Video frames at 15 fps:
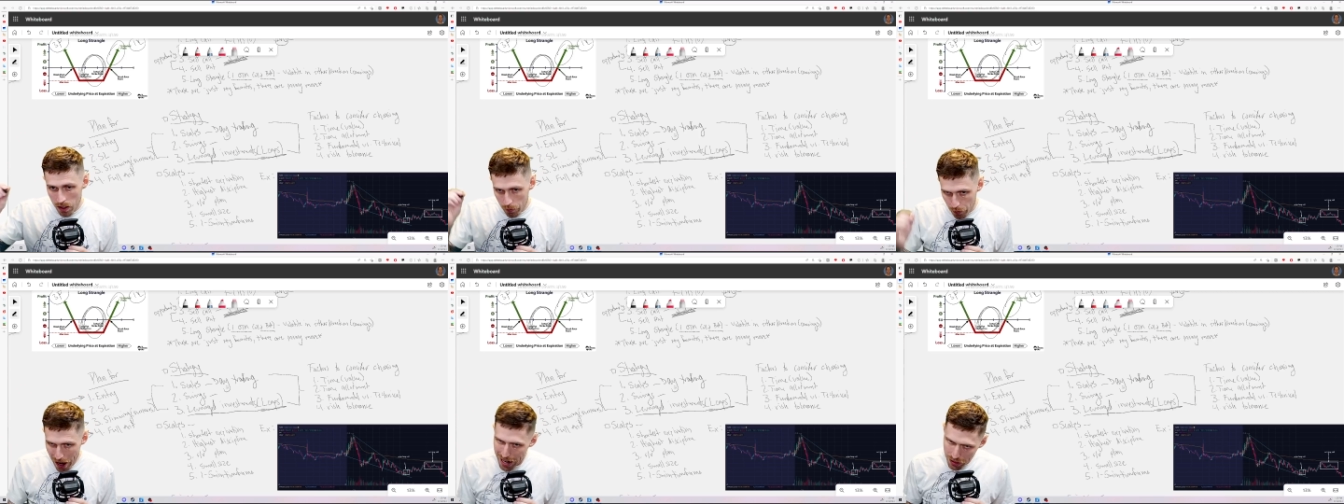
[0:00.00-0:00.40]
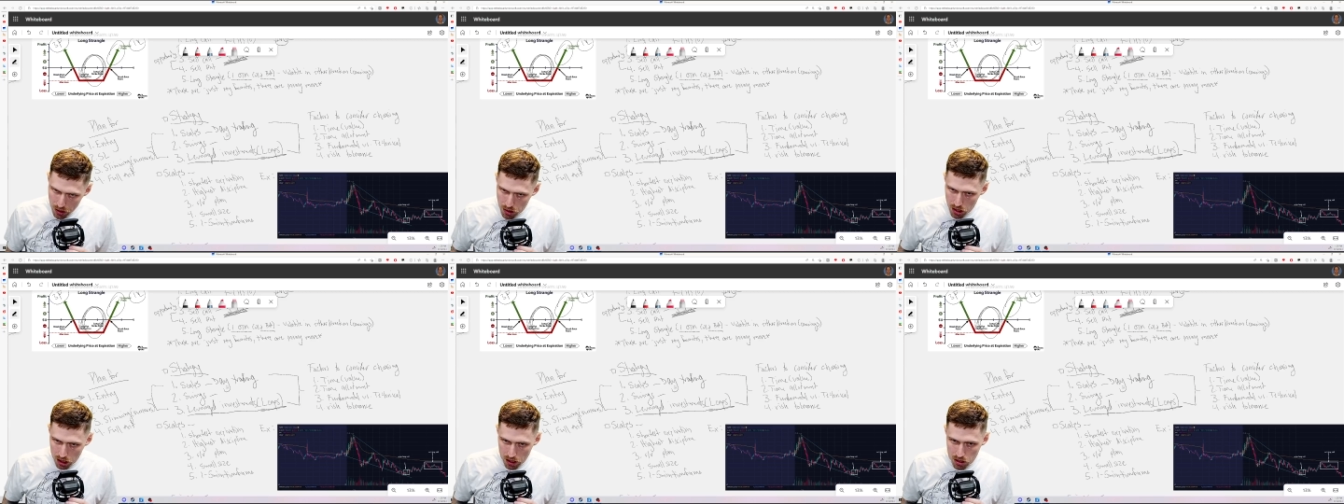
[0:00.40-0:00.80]

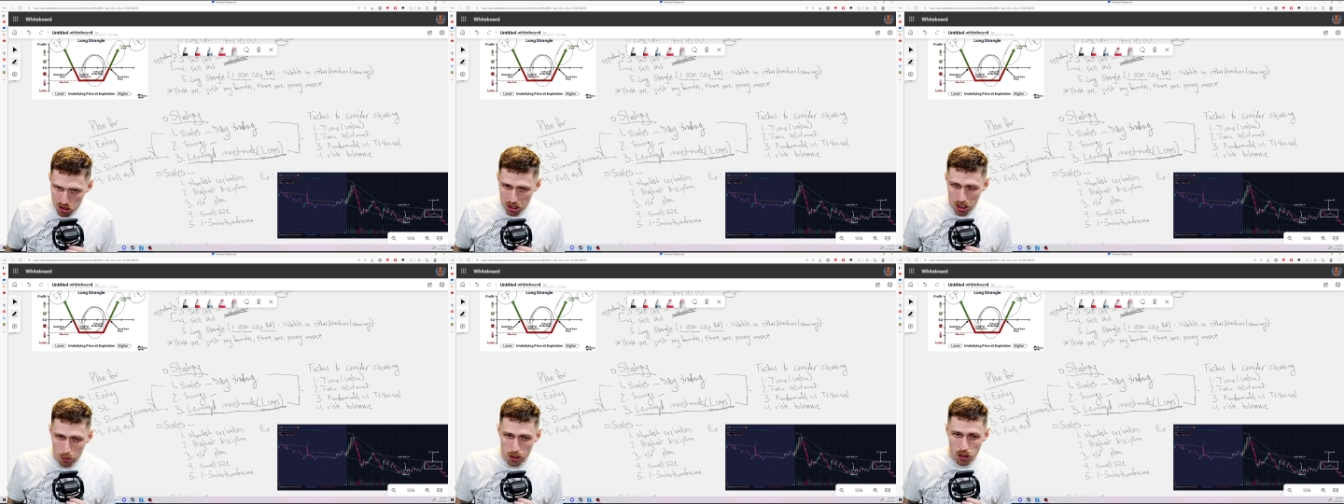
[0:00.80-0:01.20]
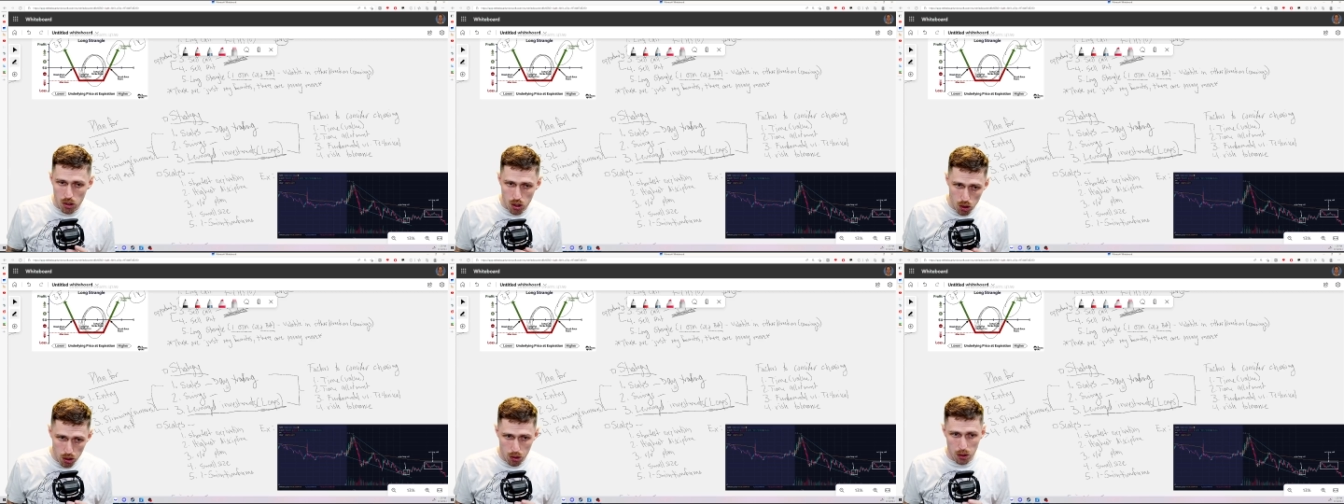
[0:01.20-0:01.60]
Factors to consider when you
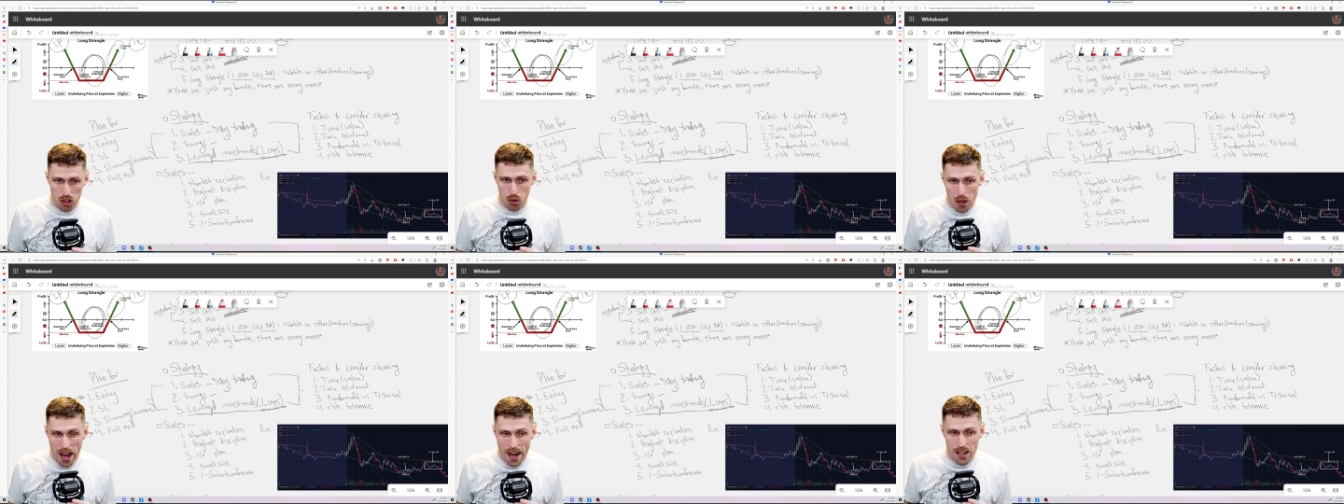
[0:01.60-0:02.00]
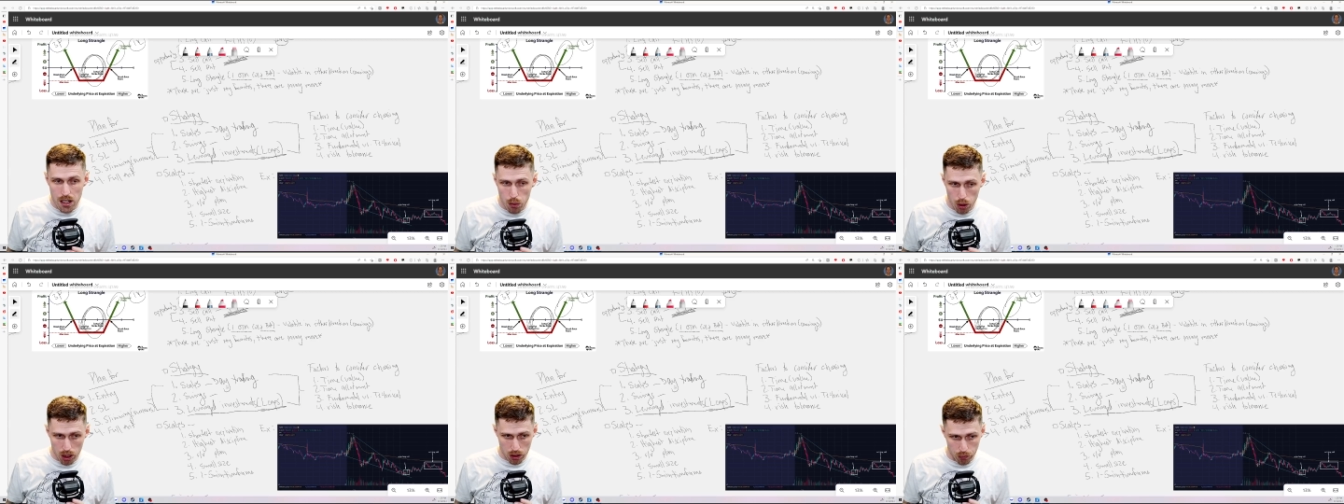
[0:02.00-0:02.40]
choose what strategy
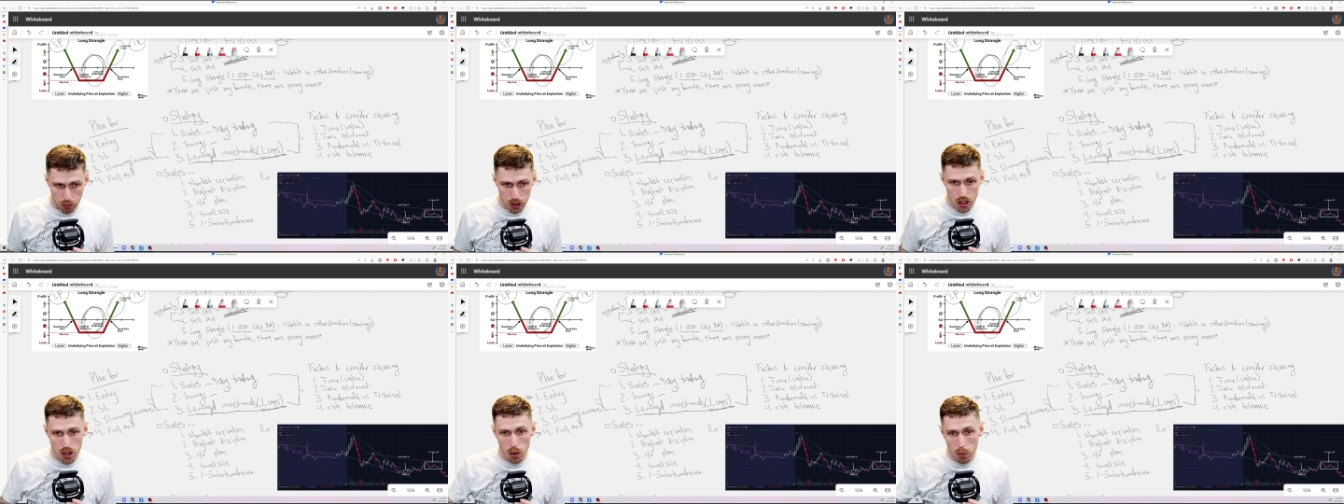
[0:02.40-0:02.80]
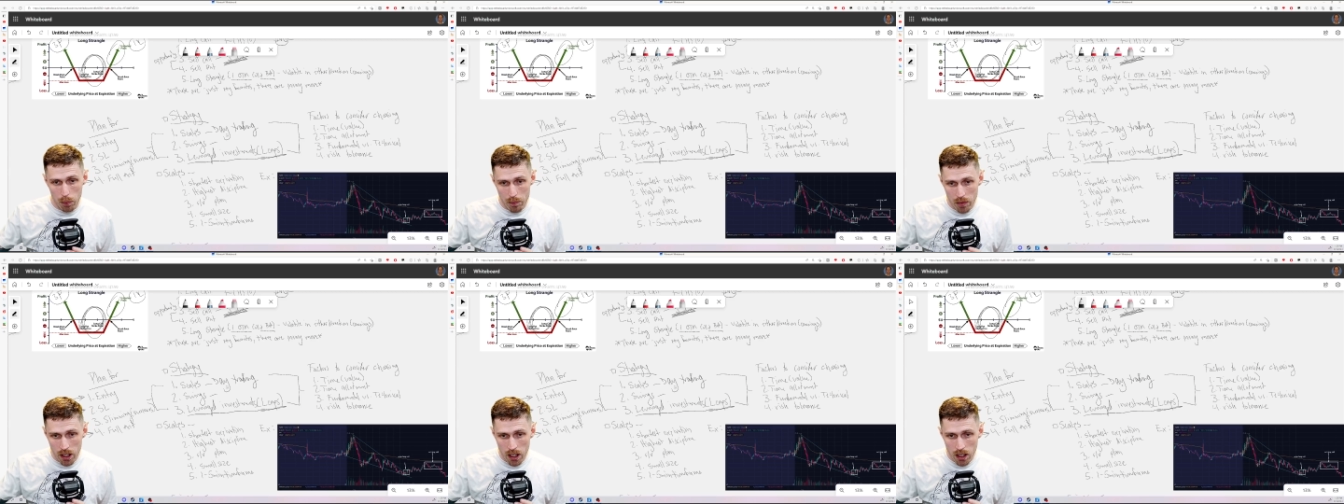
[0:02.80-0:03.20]
works for you.
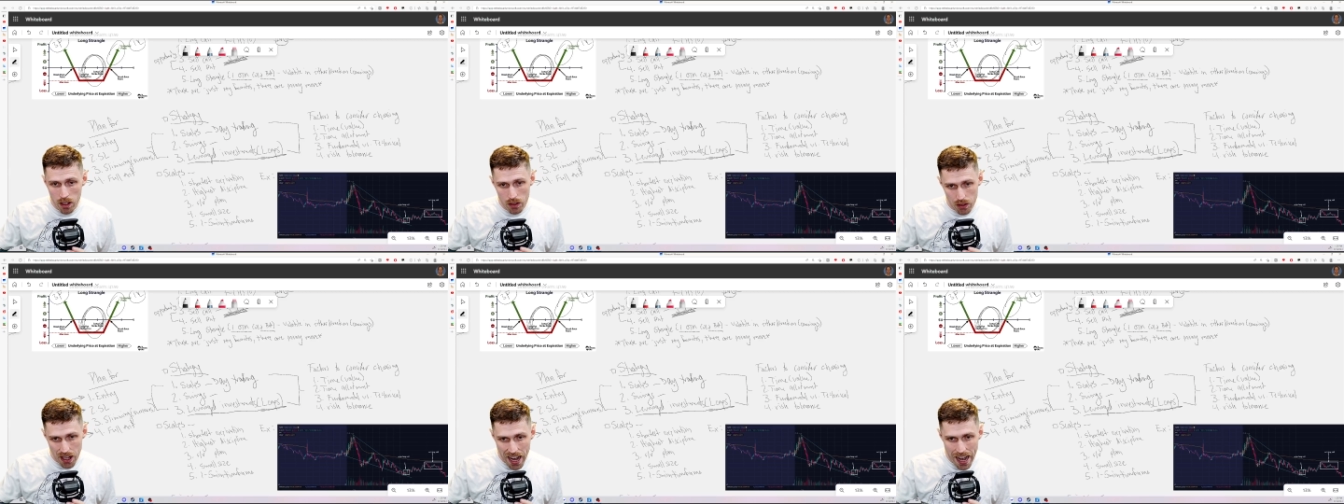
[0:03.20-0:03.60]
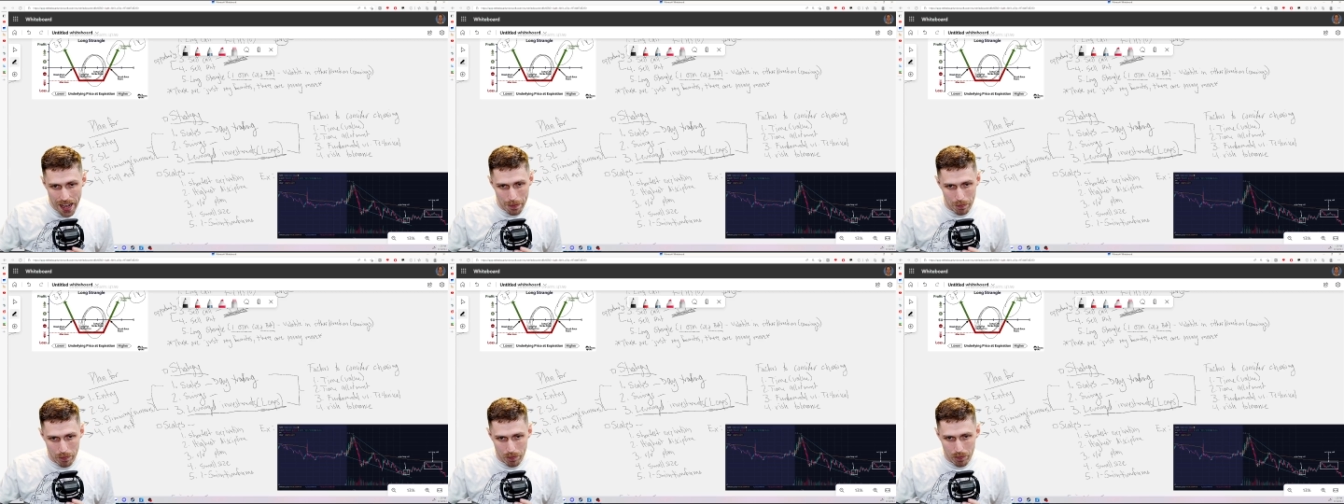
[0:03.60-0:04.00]
Time.